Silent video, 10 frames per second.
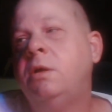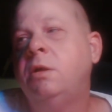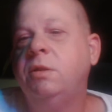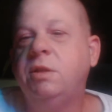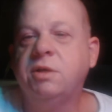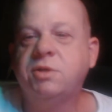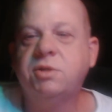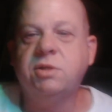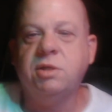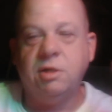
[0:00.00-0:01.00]

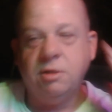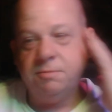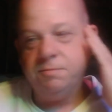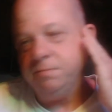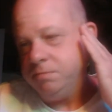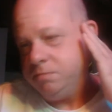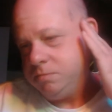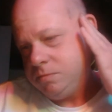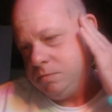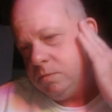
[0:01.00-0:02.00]
this,
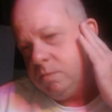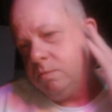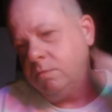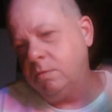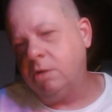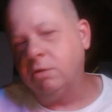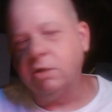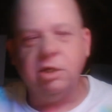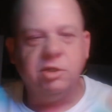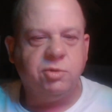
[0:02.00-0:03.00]
don't
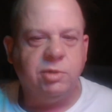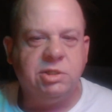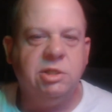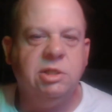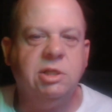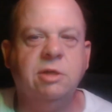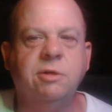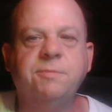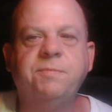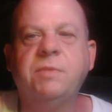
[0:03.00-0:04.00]
get it twisted
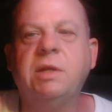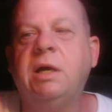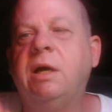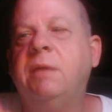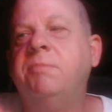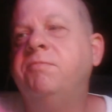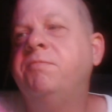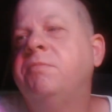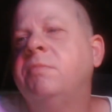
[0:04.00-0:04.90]
here. I